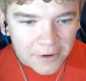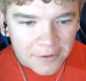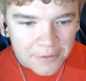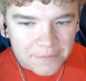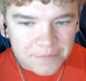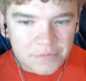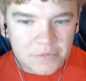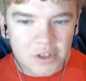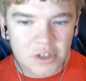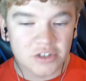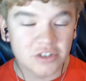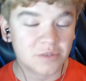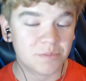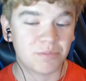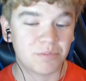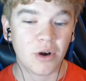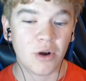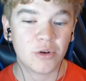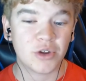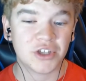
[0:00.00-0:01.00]
You just
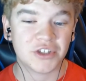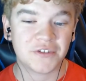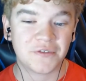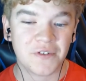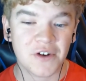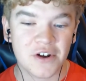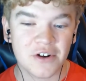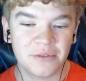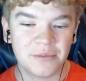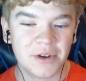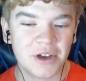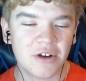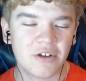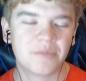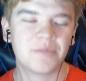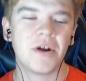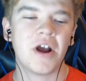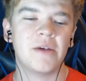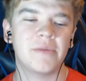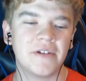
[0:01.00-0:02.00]
broke his phone, but it was
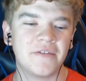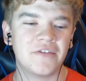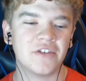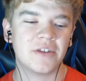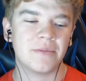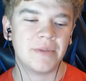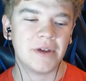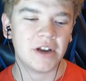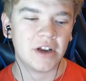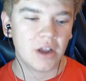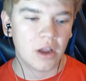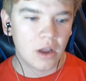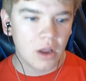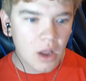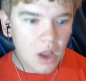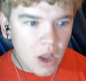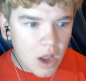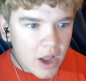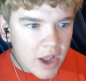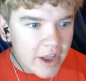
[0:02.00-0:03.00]
probably for the best.
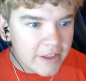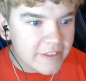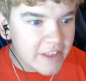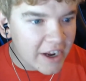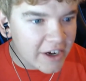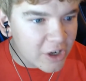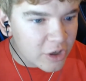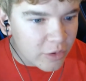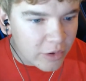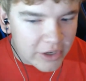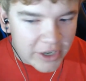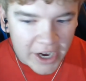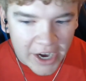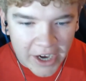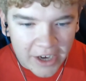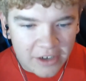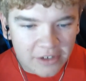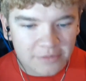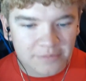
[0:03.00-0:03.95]
Is that a grenade?